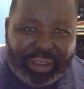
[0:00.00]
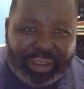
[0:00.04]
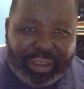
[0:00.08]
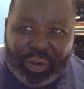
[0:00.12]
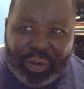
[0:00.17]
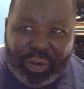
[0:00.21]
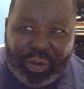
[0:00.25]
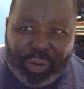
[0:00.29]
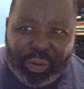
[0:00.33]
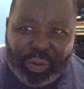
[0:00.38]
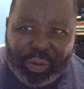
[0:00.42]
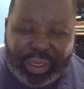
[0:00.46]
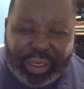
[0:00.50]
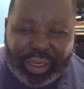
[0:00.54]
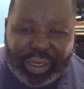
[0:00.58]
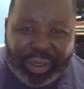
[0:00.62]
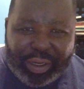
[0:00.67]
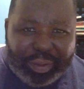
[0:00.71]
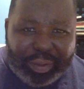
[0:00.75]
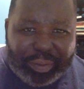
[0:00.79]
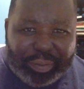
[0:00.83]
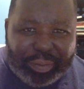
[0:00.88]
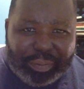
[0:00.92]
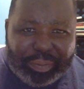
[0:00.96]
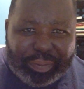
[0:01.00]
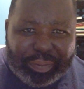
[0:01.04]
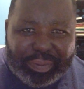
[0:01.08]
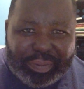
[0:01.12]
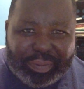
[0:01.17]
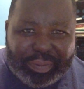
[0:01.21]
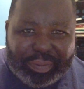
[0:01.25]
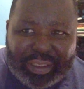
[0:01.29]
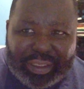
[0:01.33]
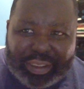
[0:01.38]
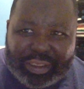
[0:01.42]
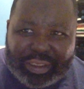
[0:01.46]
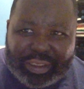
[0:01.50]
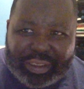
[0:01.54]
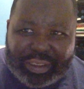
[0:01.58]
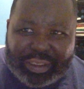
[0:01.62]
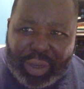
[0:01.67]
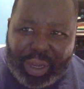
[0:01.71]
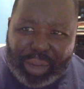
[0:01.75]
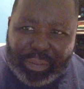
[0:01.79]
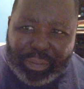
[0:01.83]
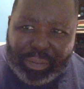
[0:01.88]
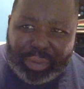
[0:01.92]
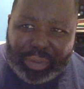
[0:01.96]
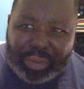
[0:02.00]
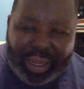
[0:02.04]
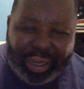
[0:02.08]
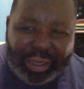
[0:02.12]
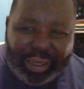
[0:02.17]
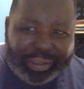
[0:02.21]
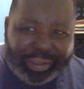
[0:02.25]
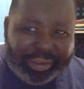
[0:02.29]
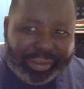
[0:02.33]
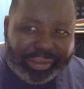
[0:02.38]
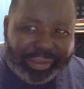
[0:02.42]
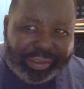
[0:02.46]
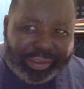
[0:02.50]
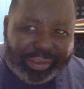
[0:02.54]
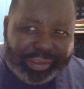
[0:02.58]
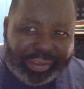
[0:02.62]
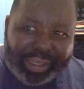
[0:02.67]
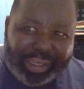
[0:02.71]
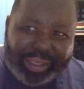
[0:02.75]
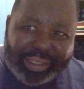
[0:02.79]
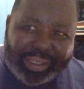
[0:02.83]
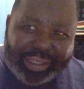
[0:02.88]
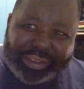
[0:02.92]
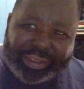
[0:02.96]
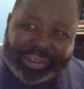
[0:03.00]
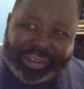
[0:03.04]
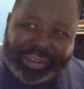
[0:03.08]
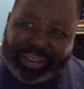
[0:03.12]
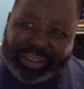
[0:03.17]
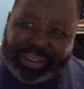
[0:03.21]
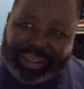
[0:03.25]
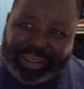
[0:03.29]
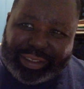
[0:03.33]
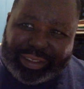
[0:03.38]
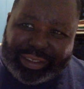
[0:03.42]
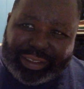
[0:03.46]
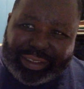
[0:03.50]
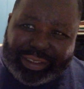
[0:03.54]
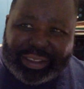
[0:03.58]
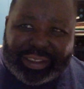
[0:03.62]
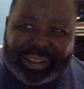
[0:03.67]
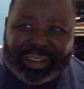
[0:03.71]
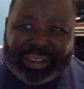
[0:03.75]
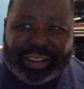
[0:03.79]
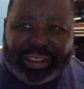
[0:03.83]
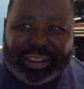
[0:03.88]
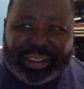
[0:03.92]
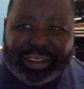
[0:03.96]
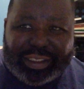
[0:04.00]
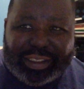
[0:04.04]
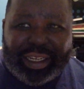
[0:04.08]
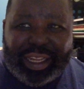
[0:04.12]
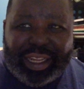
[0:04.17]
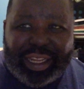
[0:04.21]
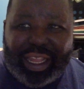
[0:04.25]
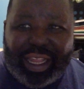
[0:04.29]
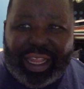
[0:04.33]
in a whole year. So I'm like saying, son,